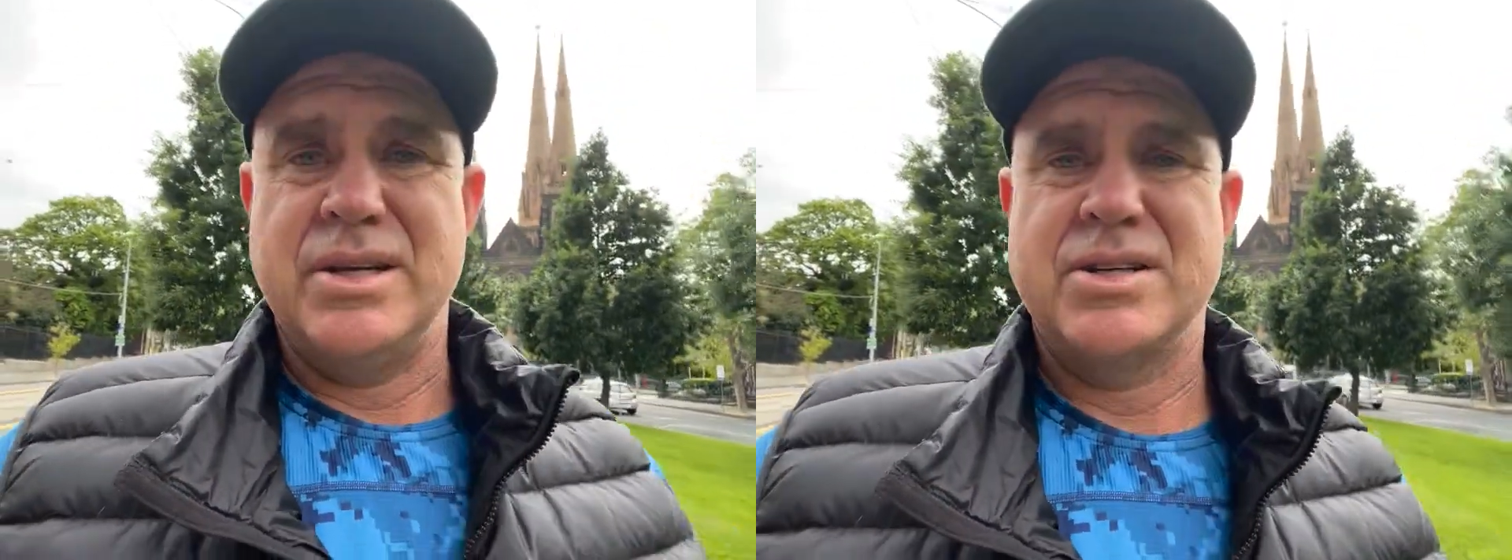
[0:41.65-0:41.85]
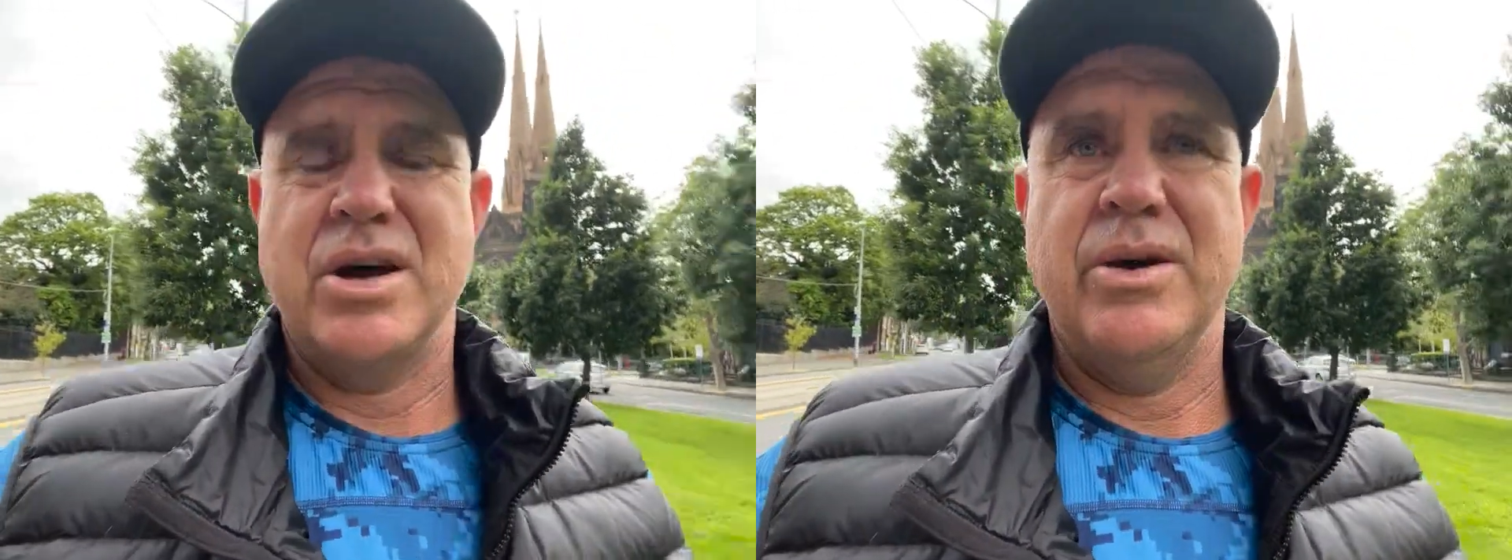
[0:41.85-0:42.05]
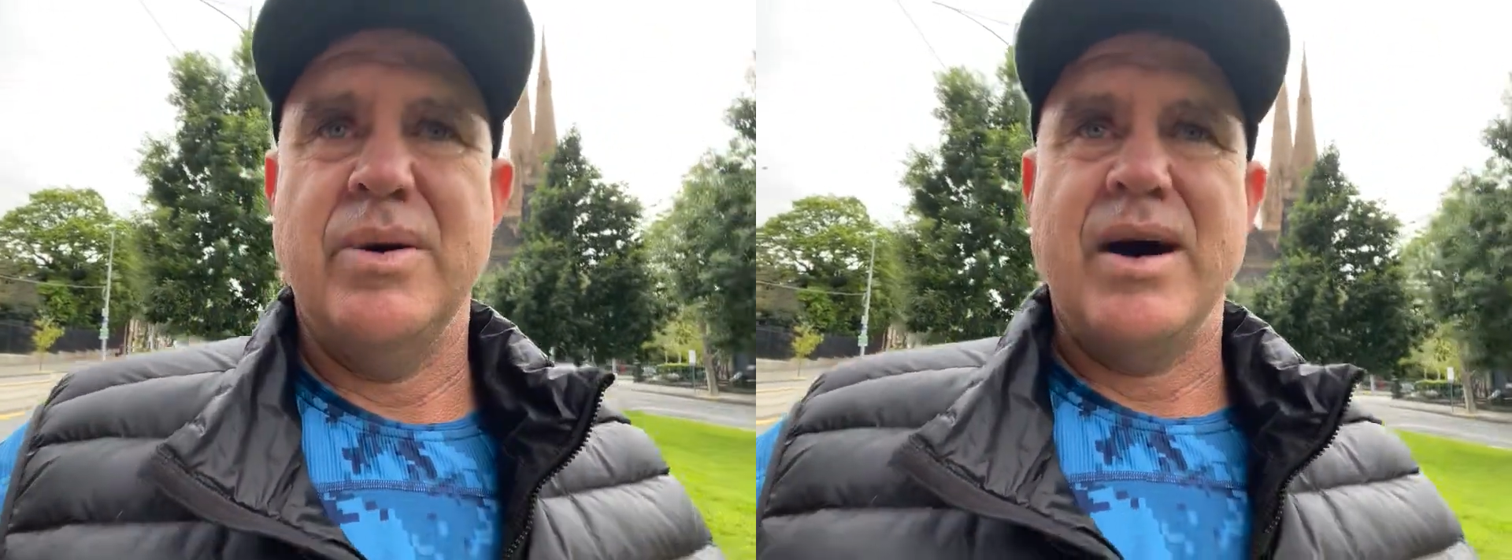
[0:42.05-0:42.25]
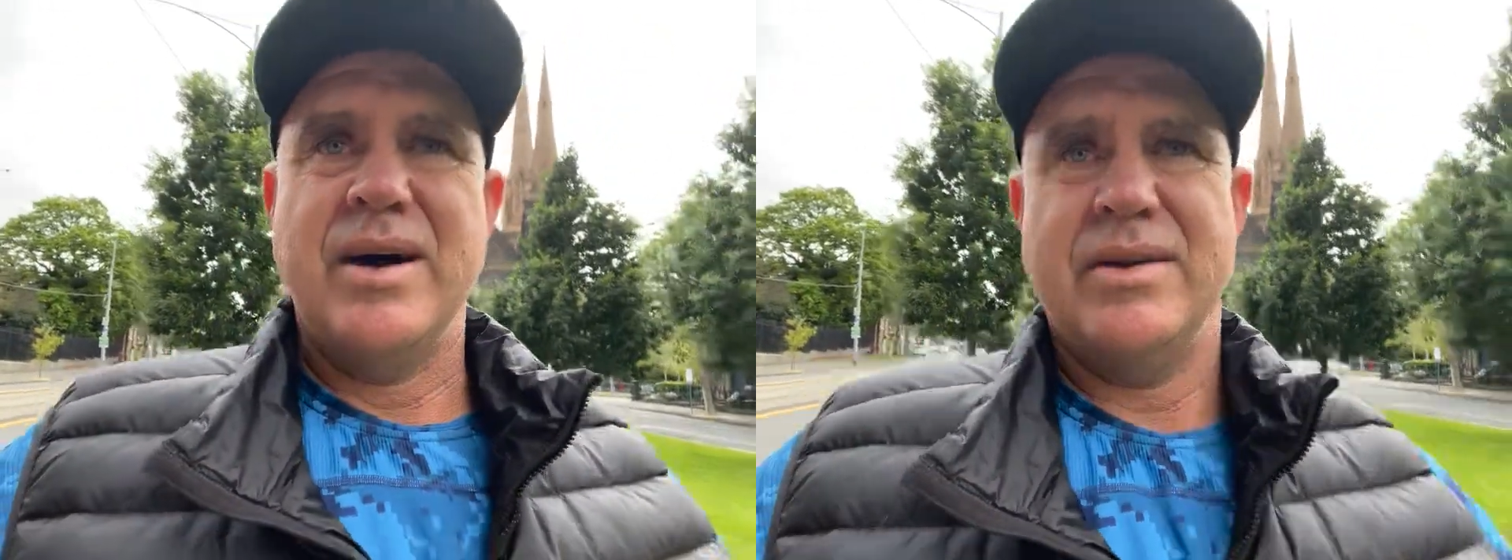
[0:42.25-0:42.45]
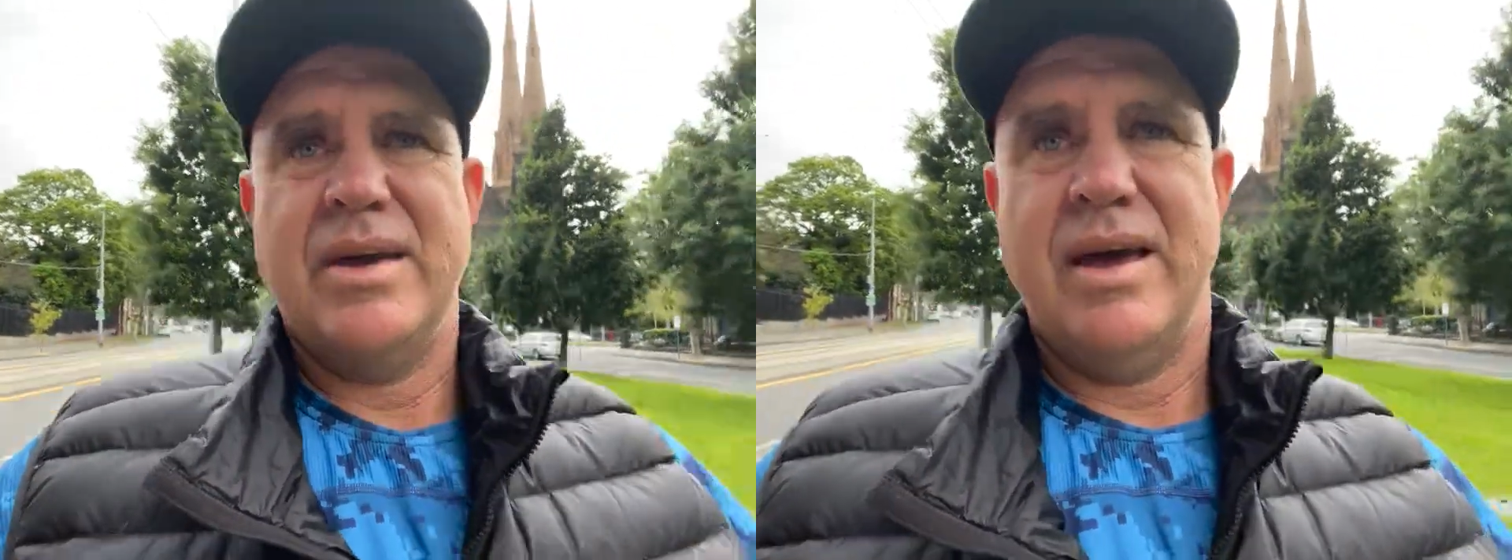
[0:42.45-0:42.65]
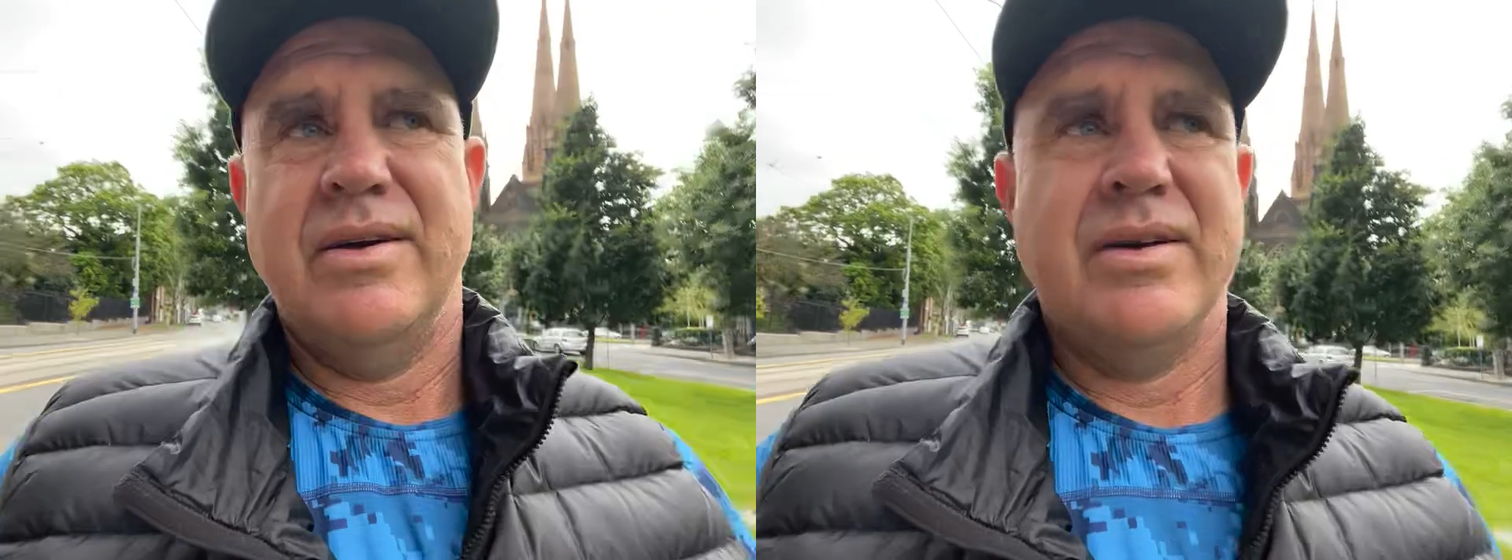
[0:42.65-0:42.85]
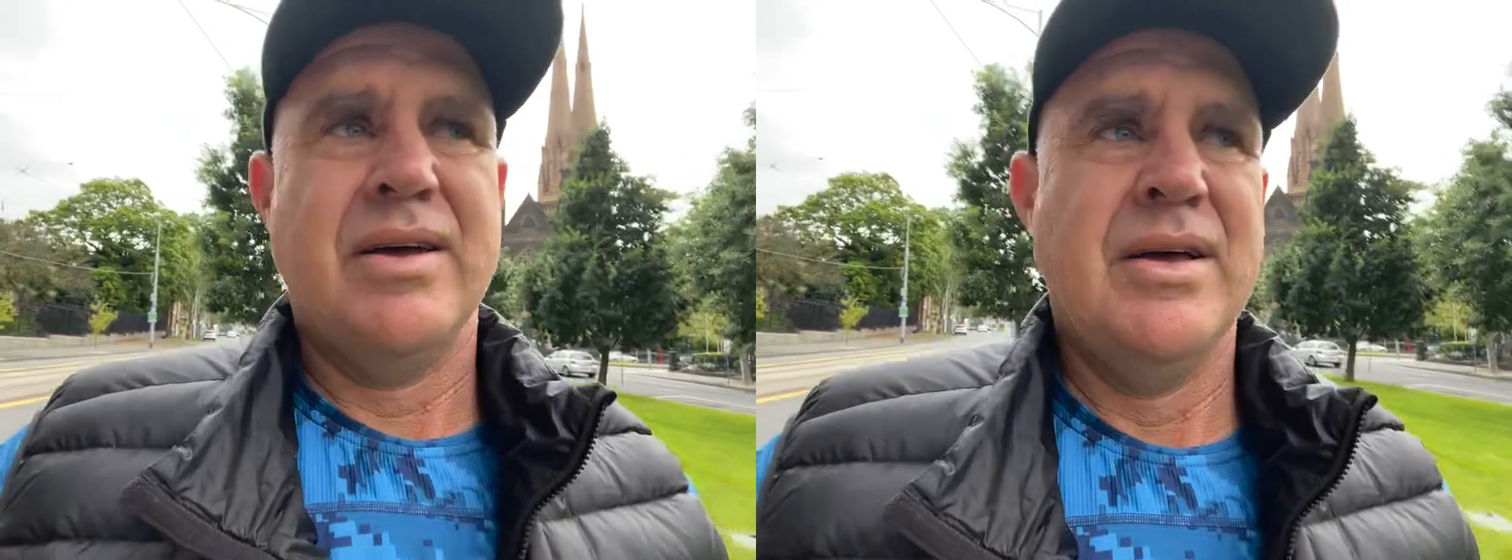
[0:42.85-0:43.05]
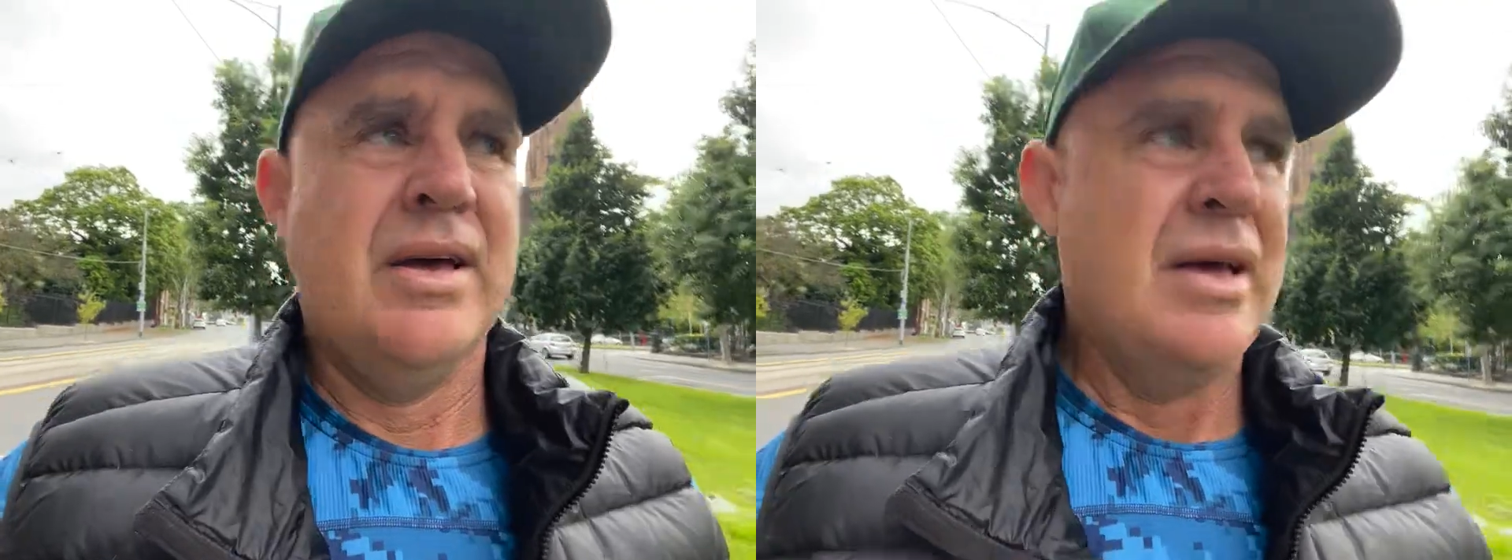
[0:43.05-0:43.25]
So,
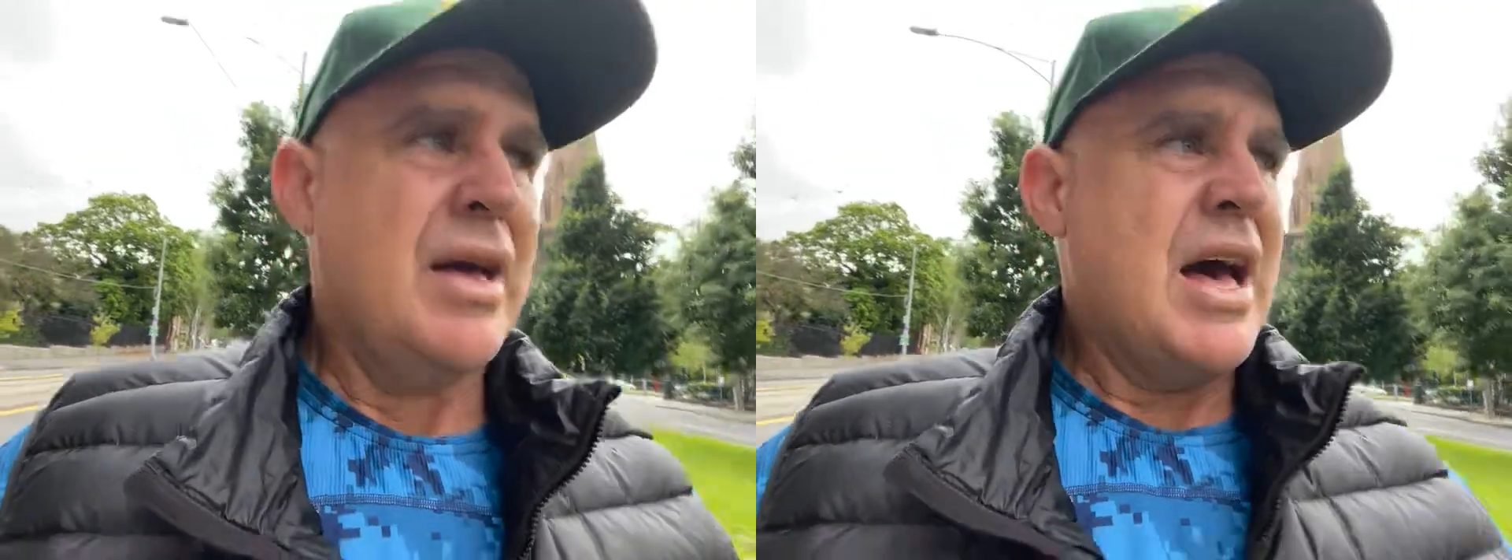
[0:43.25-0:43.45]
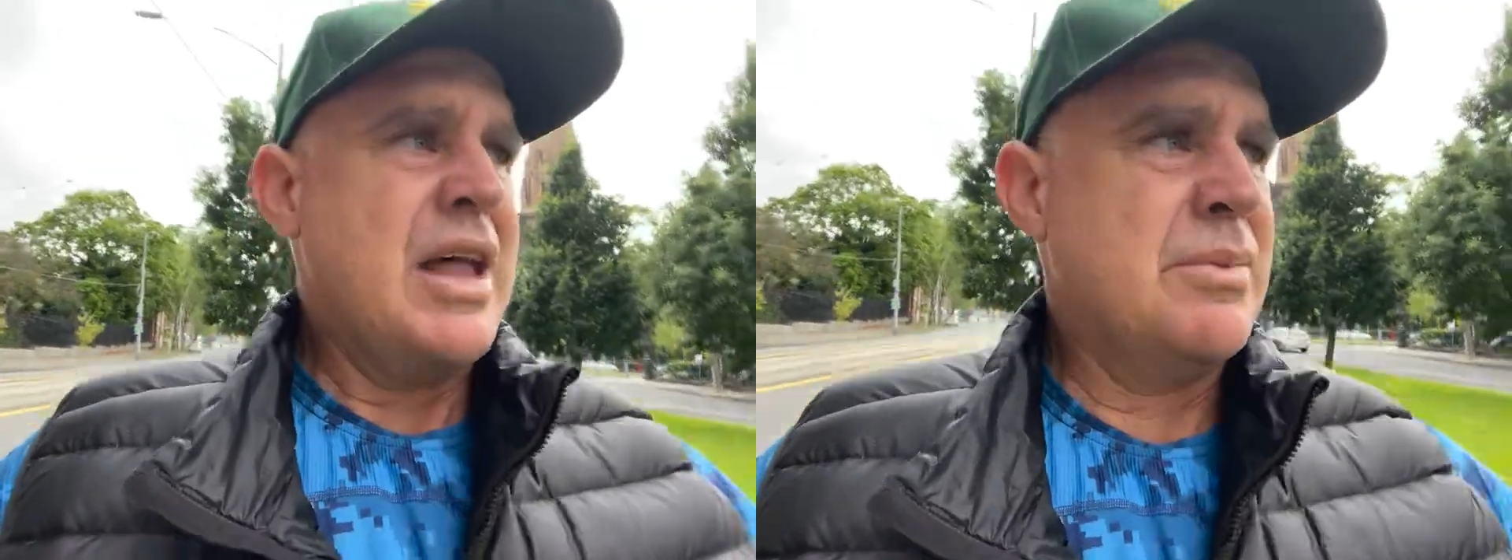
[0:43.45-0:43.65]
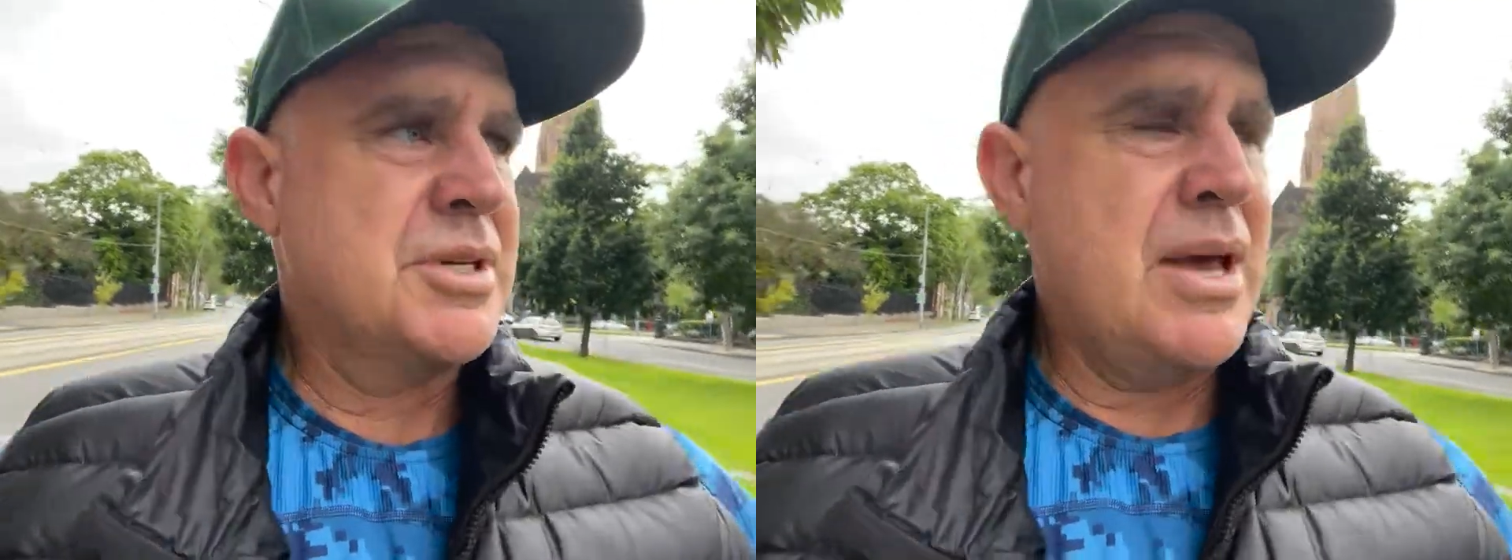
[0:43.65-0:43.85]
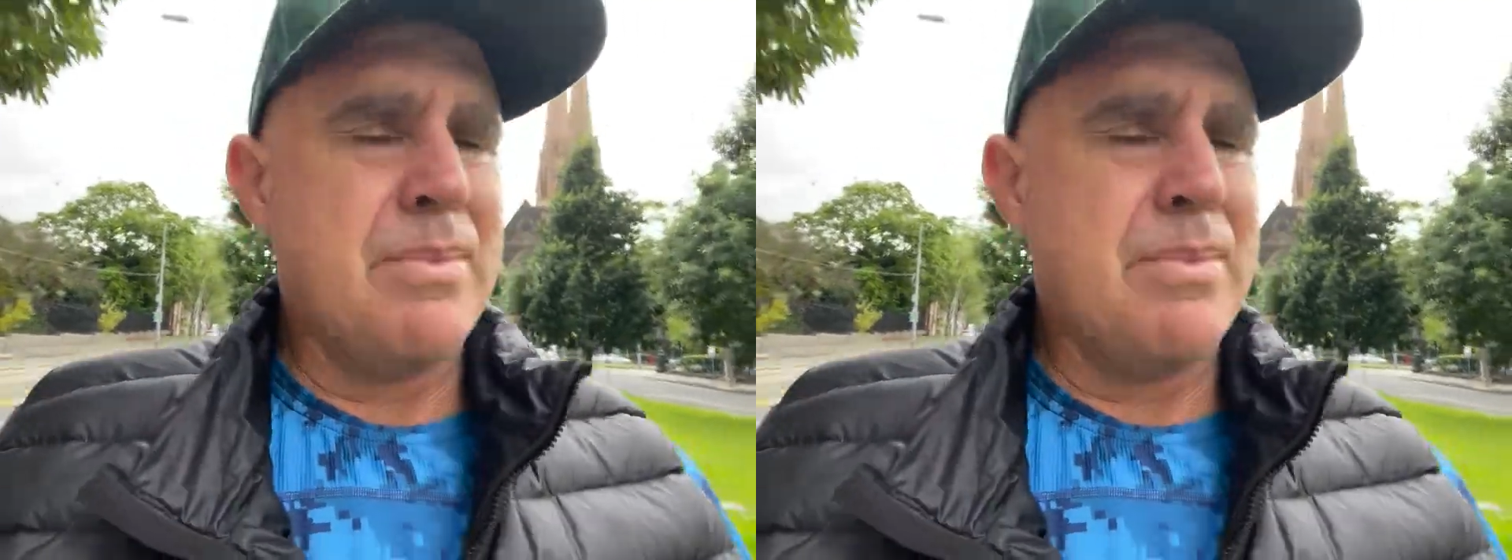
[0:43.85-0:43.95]
100%,